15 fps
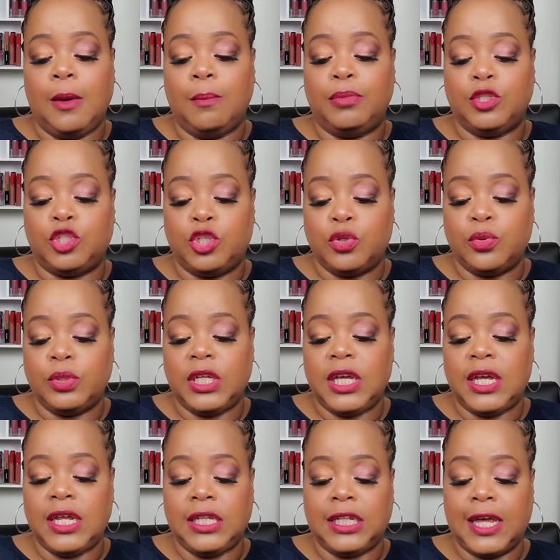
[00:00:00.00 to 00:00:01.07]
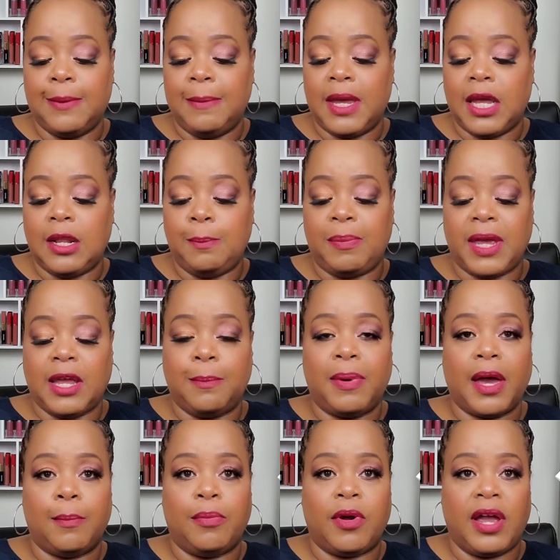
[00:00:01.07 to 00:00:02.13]
patchouli, lemon, pink
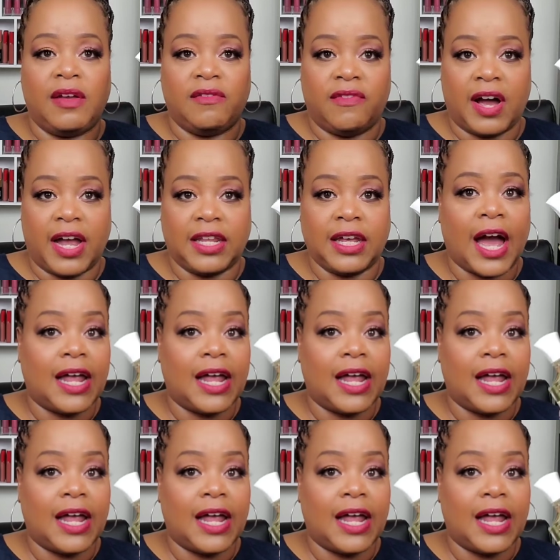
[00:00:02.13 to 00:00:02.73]
pepper, and violet.